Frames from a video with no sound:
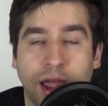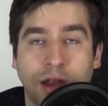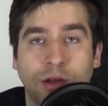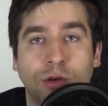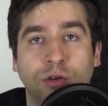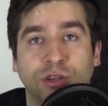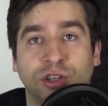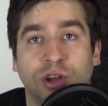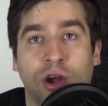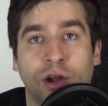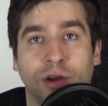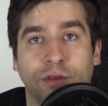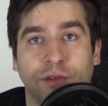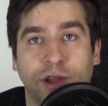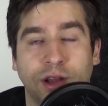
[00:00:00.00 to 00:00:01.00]
And who should
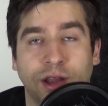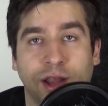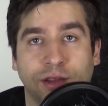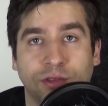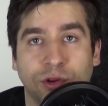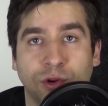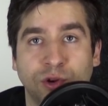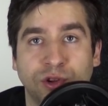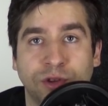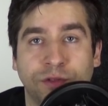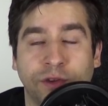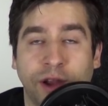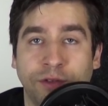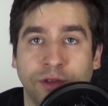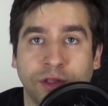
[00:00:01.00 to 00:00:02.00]
Conor fight next, or who
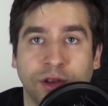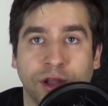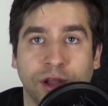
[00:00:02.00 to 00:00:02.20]
should fight for